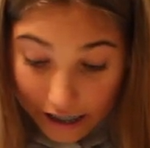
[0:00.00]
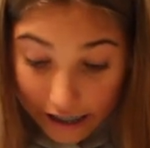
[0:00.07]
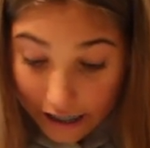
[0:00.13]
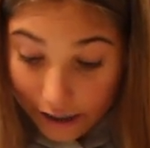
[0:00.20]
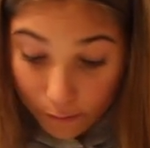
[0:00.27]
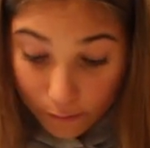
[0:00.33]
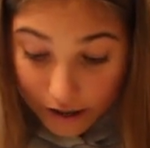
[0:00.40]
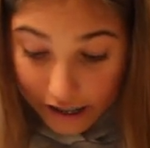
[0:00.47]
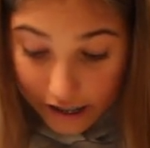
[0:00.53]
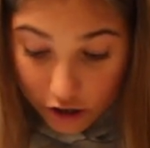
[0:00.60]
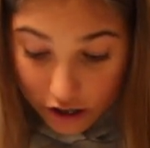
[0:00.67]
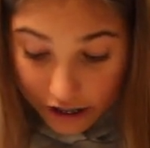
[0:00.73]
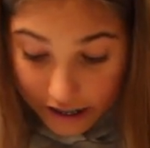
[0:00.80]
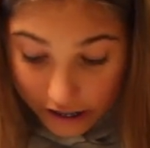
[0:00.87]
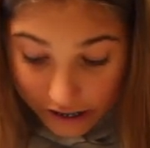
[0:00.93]
Lils
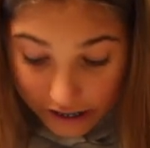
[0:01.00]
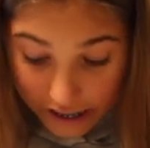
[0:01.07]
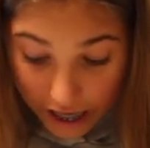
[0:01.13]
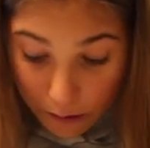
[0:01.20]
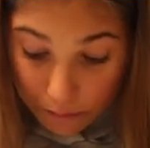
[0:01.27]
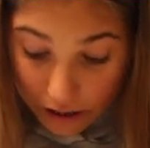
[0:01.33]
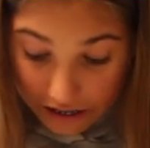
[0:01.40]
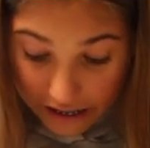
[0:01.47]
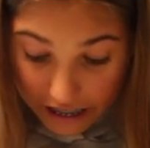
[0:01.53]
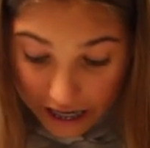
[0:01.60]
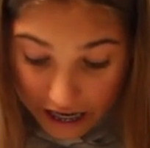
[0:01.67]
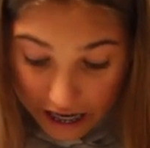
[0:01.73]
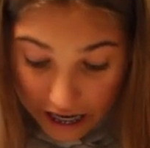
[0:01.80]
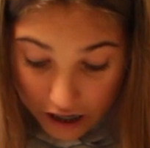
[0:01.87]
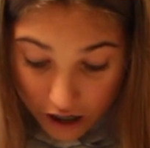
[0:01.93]
literally doesn't get
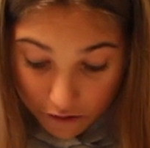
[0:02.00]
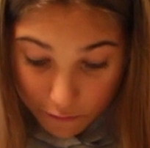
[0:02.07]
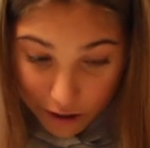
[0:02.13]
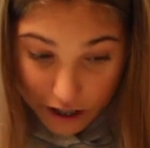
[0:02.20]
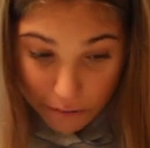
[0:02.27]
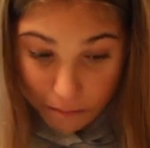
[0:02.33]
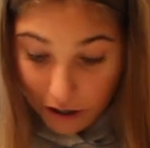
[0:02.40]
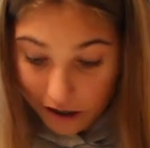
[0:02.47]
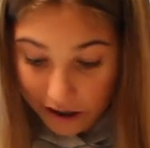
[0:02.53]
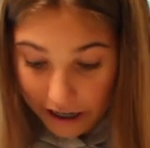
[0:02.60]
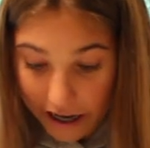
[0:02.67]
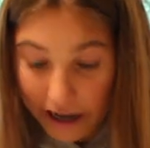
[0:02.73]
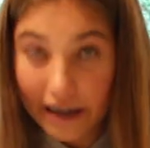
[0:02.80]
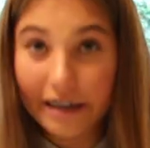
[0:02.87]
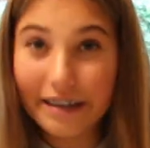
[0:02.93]
messy and I've made a mug
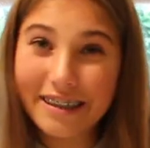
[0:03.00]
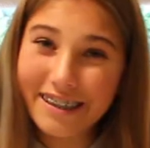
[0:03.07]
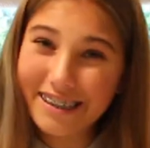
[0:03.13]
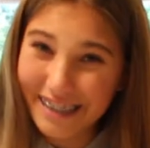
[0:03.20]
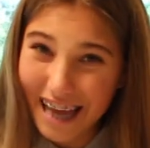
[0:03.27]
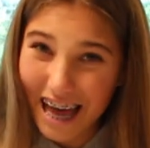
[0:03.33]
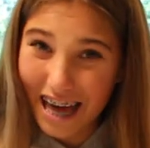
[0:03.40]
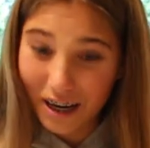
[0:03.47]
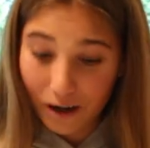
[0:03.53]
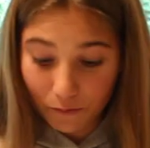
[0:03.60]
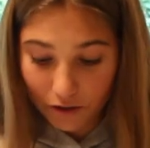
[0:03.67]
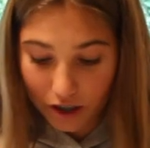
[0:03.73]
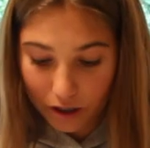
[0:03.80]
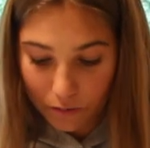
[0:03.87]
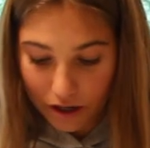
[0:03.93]
cake and I'm
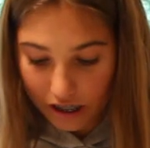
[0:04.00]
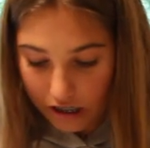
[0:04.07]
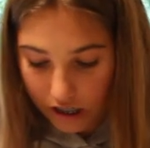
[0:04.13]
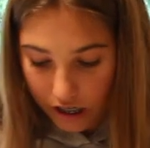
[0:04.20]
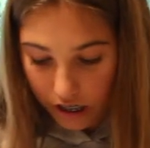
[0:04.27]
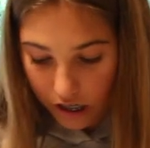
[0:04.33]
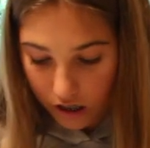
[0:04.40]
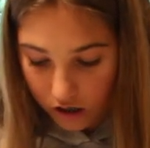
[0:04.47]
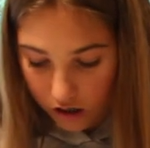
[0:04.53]
really messy.